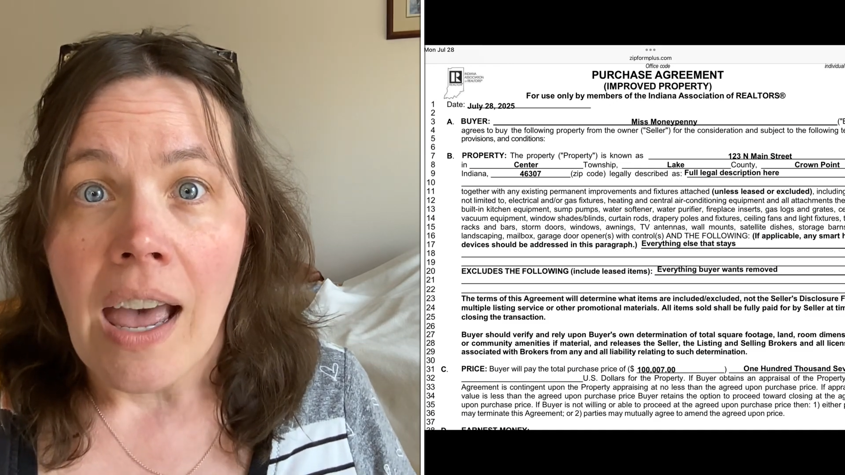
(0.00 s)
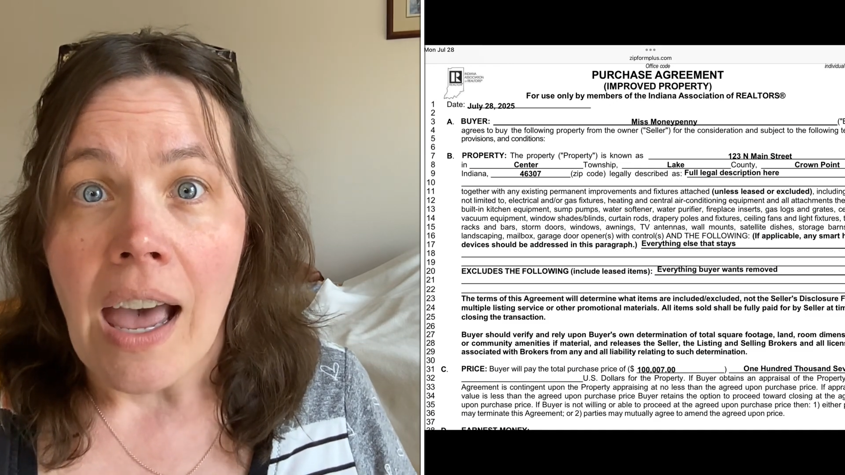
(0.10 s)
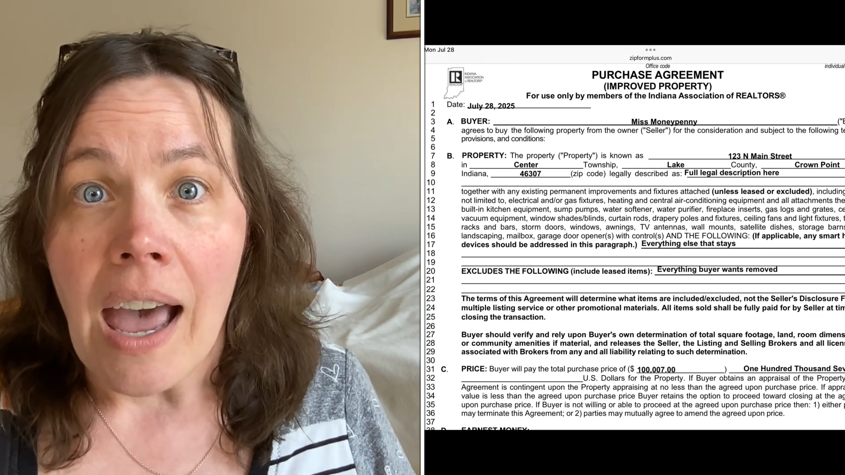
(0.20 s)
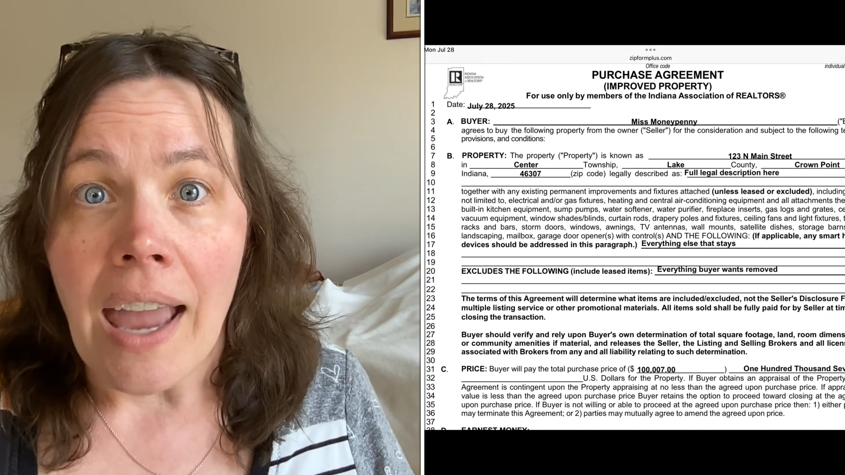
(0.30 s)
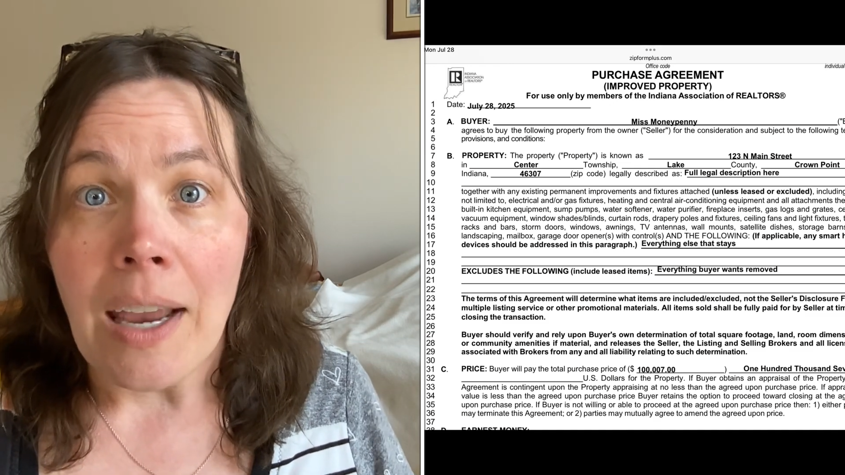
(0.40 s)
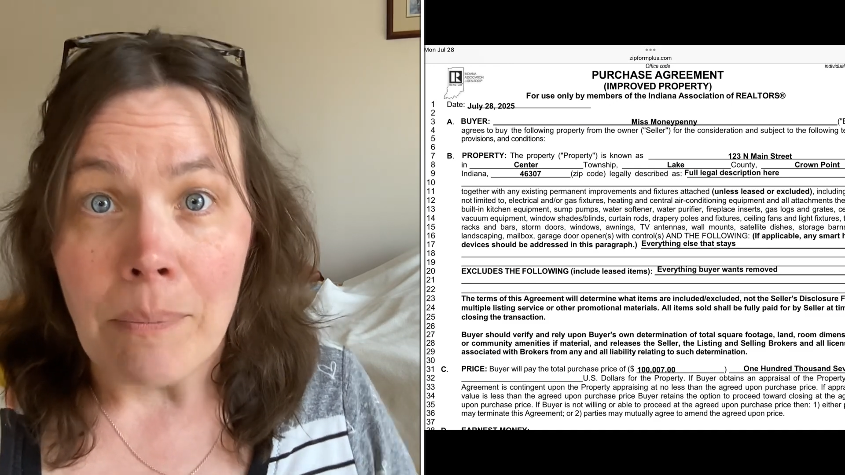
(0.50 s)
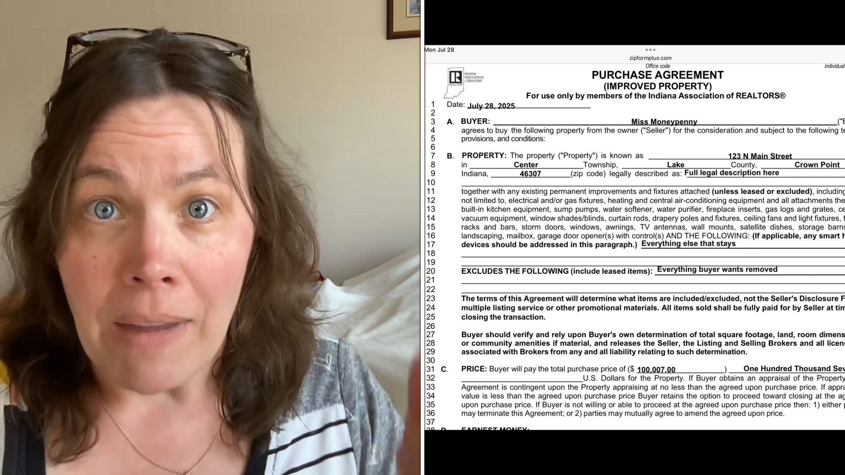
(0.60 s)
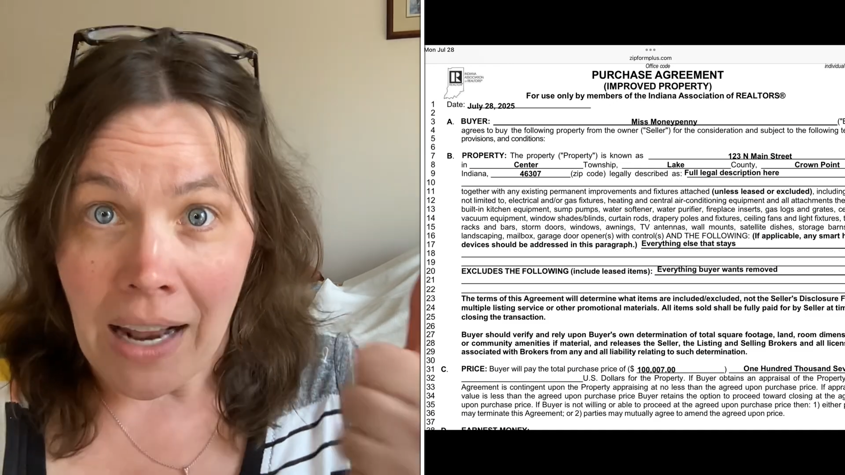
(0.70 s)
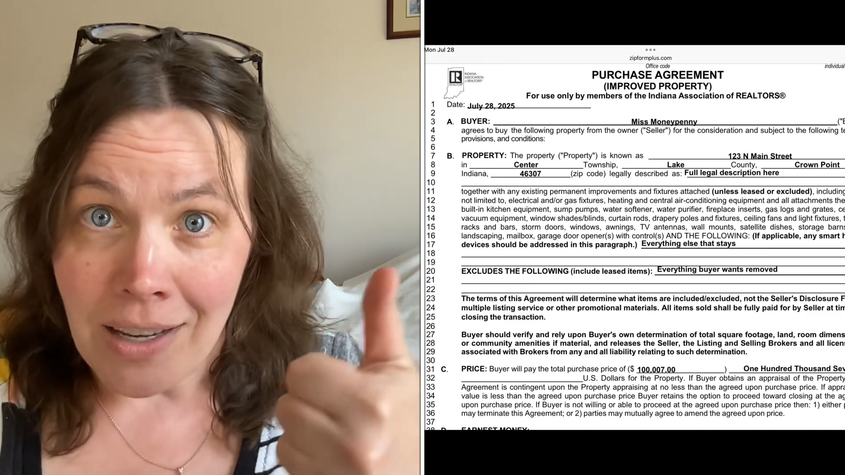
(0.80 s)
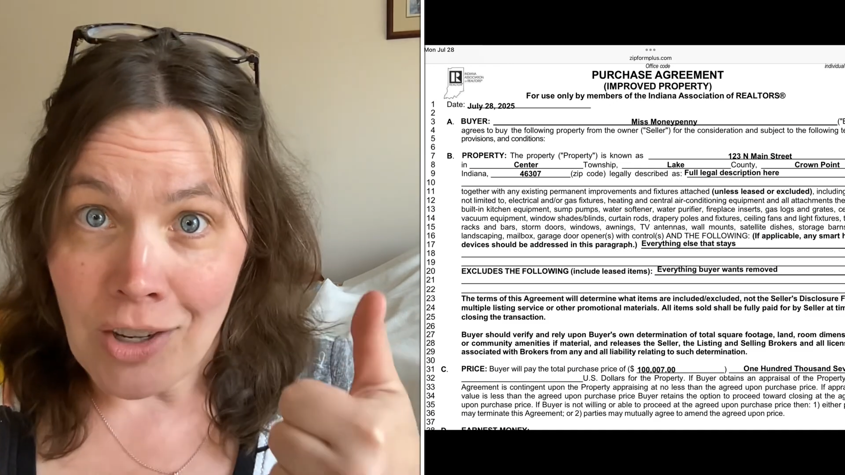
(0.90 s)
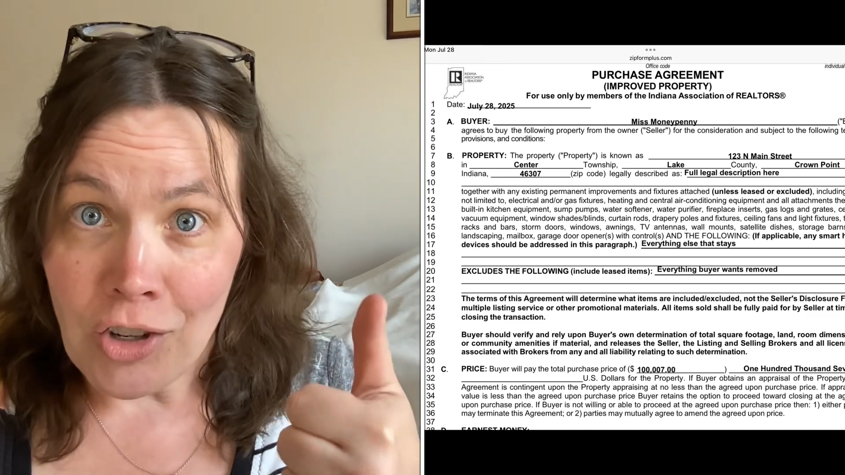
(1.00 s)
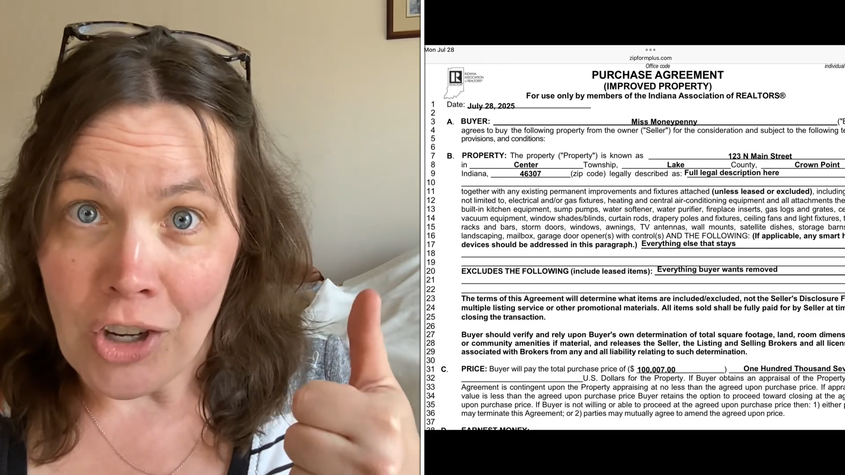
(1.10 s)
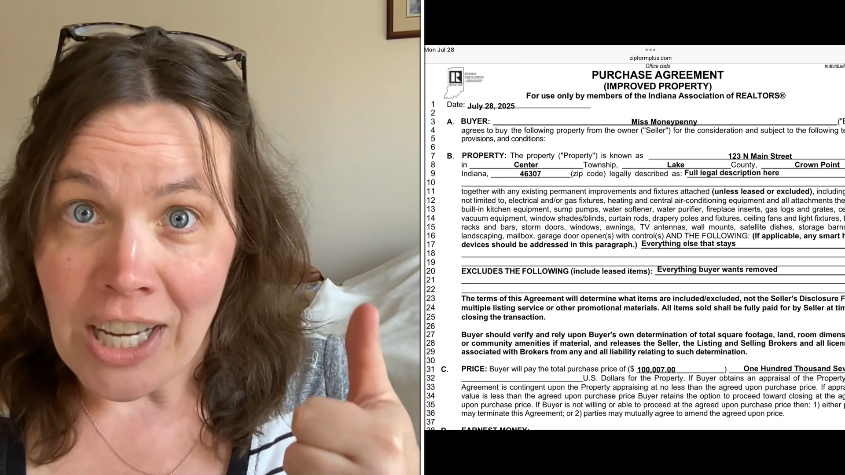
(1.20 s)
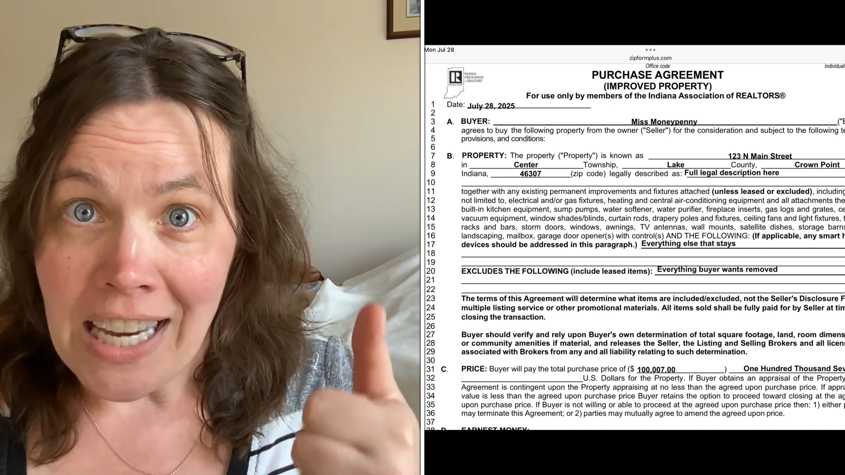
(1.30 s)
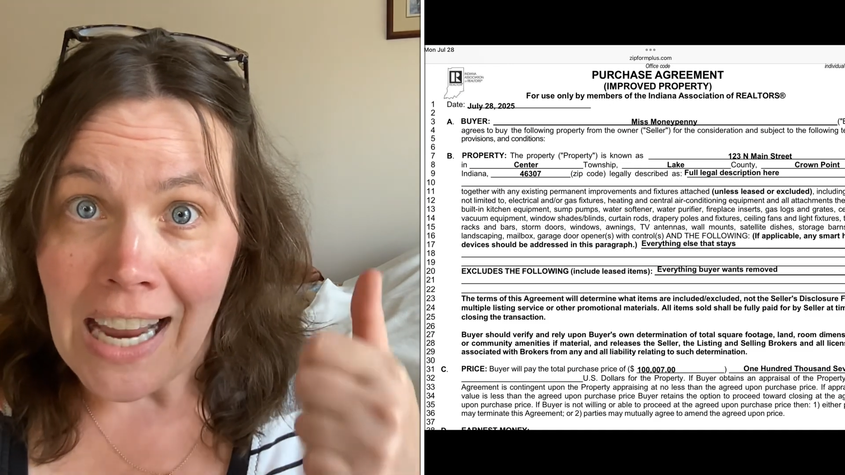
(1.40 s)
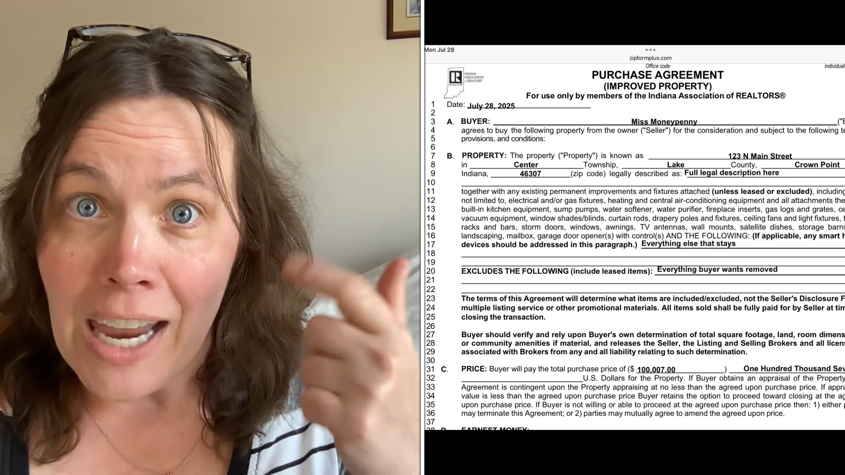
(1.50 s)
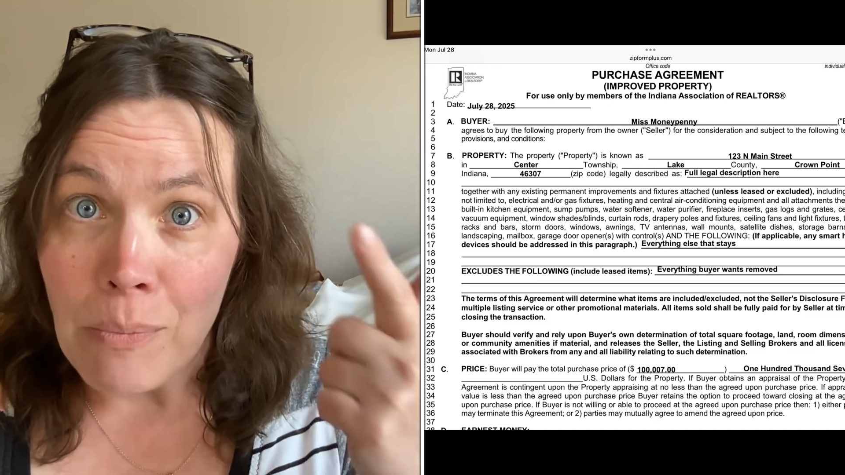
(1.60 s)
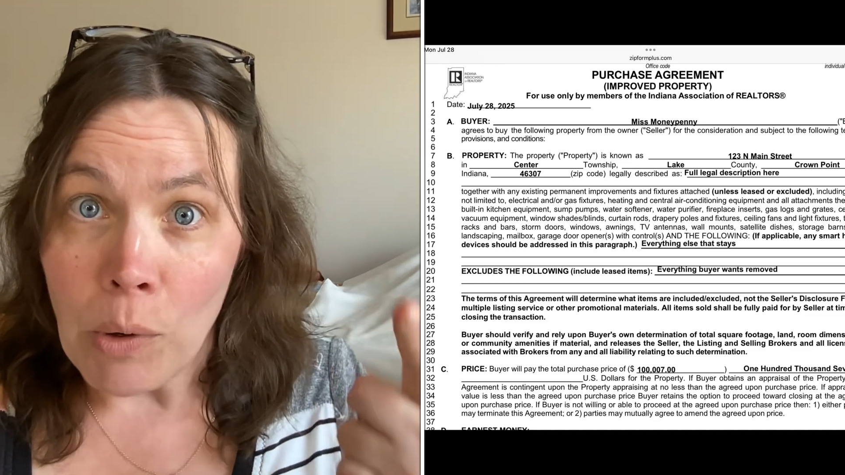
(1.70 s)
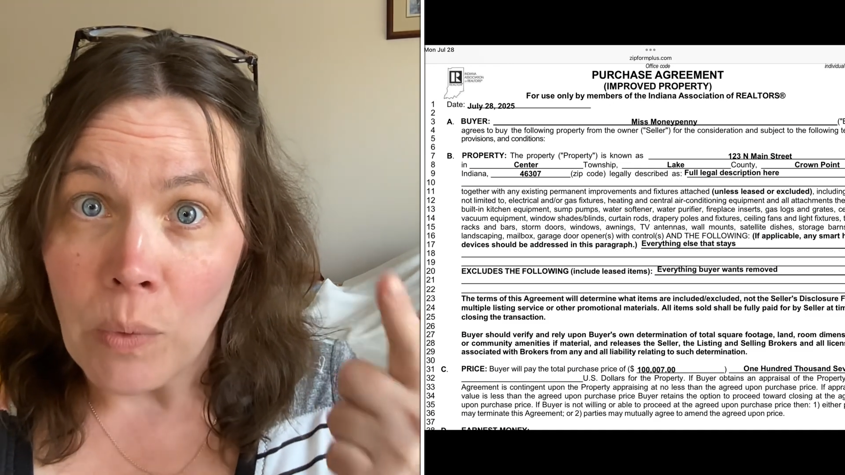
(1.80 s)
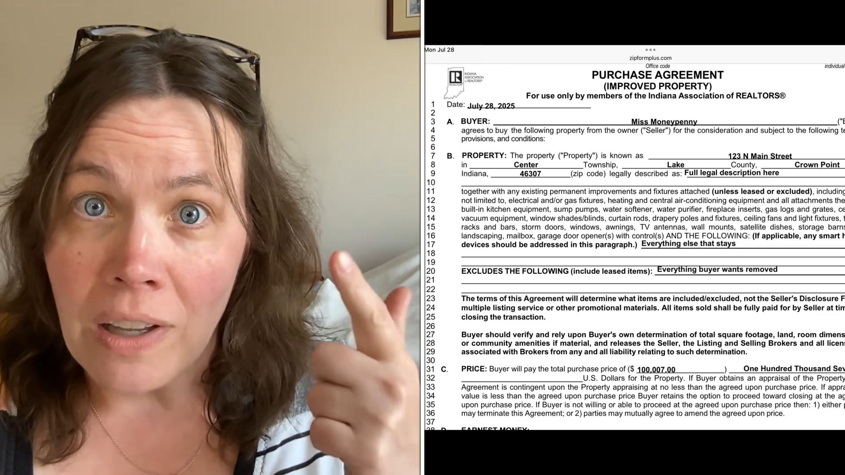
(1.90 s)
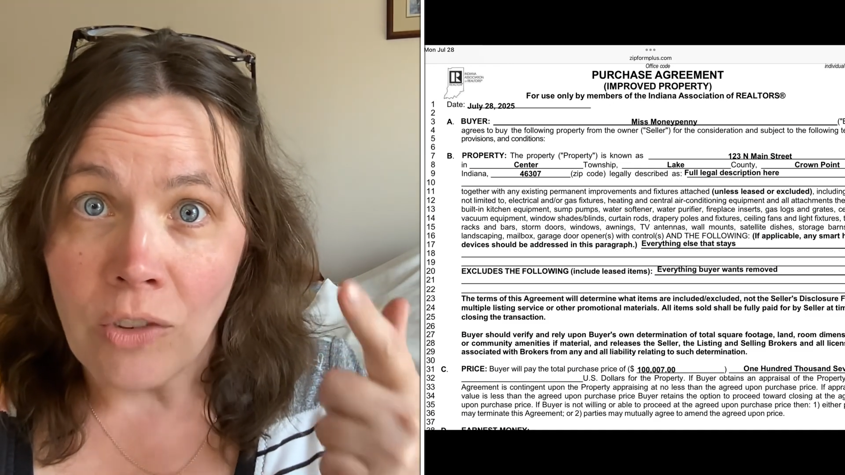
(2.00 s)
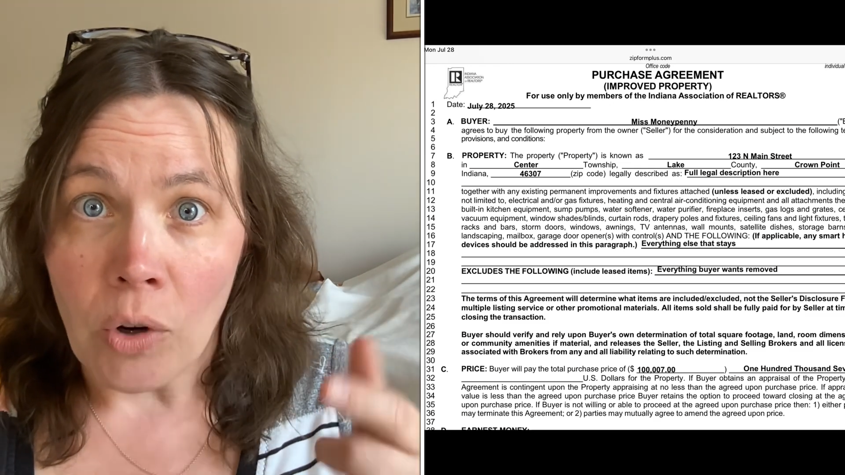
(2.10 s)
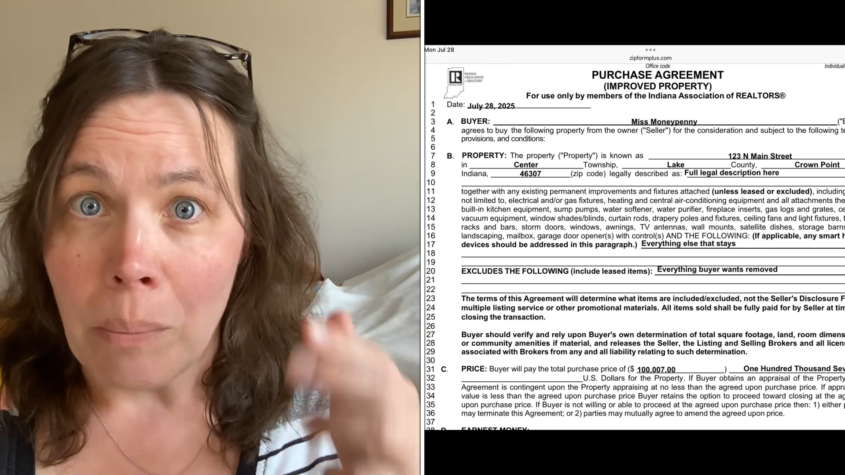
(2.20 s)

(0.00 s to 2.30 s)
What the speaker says: I am not an attorney, I am a realtor,